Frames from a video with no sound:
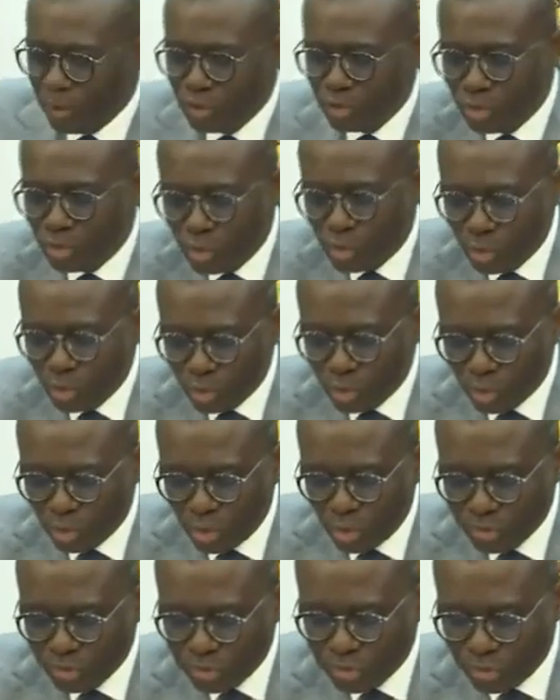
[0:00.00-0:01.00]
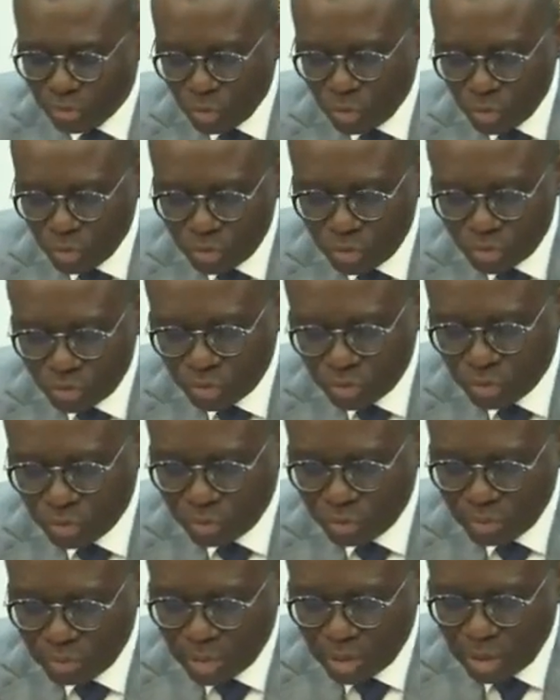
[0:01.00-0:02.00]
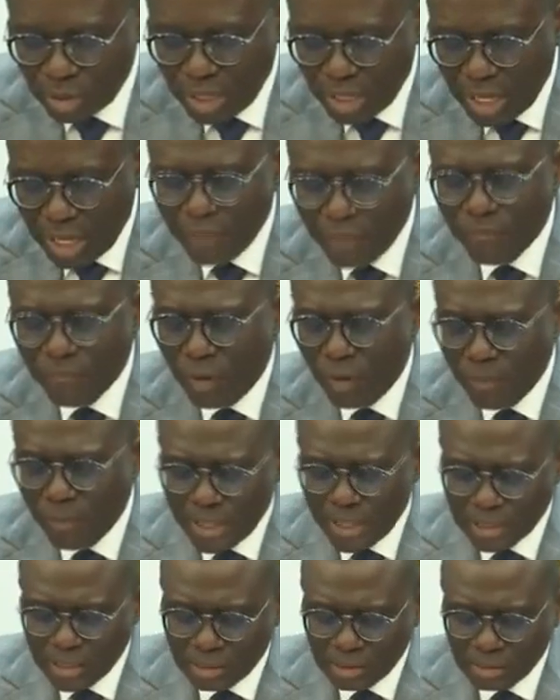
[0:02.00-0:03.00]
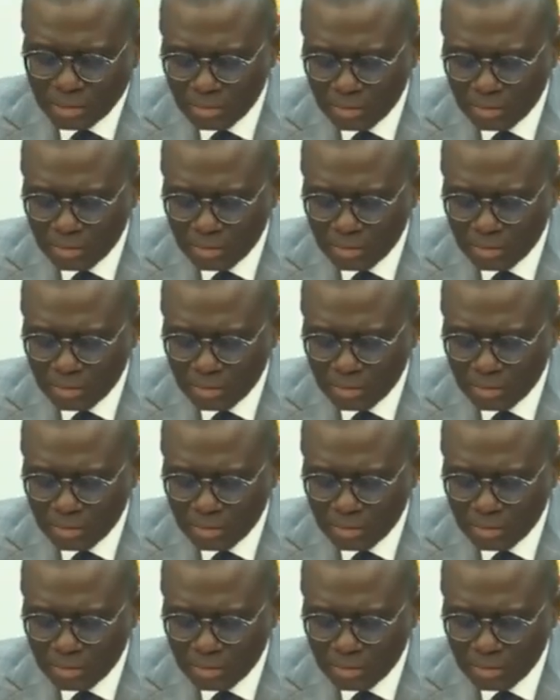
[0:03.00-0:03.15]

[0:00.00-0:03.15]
going to constitute a four-man